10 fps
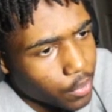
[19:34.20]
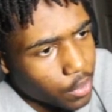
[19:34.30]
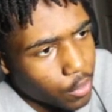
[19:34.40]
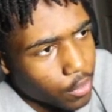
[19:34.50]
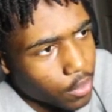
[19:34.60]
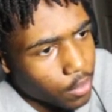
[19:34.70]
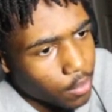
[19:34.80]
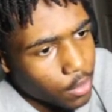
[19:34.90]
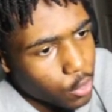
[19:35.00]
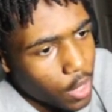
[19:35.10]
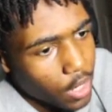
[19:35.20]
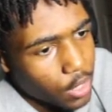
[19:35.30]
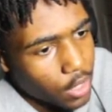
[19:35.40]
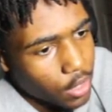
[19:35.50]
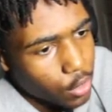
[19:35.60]
So,
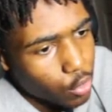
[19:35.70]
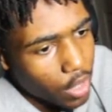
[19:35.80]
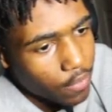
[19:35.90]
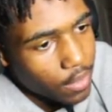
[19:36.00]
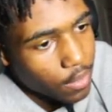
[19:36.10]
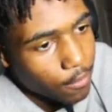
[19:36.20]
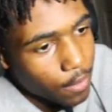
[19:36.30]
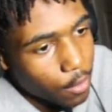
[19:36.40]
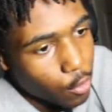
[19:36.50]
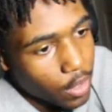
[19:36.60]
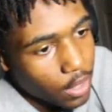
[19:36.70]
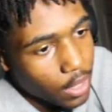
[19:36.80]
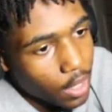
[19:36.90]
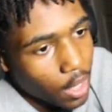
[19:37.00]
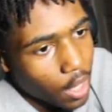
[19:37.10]
strategy is do everything very quickly.
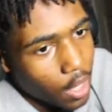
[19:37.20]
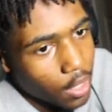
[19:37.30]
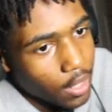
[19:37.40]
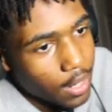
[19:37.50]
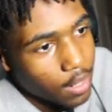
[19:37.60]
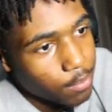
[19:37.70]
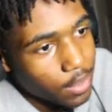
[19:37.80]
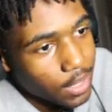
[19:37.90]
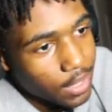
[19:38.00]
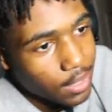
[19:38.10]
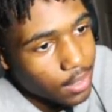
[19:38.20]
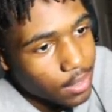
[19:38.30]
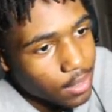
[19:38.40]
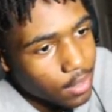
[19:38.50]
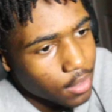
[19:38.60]
Can I
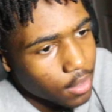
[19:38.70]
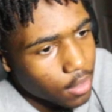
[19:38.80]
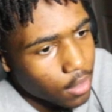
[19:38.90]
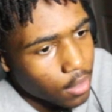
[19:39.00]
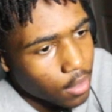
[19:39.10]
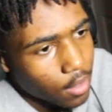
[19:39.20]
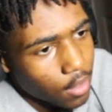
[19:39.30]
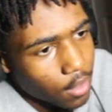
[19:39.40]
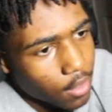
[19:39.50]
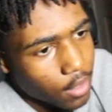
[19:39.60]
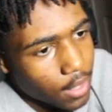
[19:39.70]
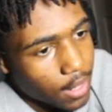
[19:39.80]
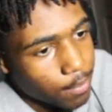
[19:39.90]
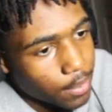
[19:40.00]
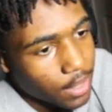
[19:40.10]
please... Can
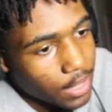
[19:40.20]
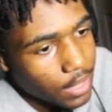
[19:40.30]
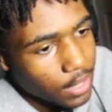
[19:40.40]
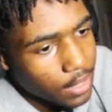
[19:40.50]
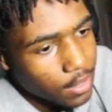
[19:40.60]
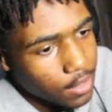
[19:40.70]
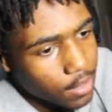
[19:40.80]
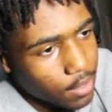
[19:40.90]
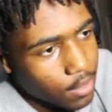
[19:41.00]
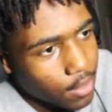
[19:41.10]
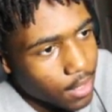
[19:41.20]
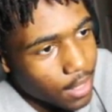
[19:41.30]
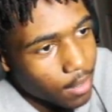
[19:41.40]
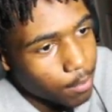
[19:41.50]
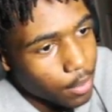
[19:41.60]
I please
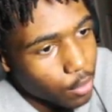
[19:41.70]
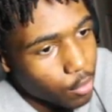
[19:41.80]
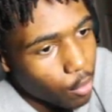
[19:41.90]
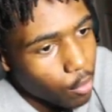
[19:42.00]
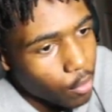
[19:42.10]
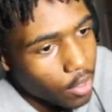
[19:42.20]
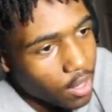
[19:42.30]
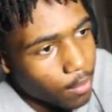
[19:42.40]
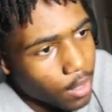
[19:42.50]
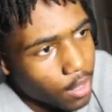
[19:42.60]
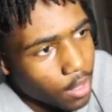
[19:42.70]
get a blue orb?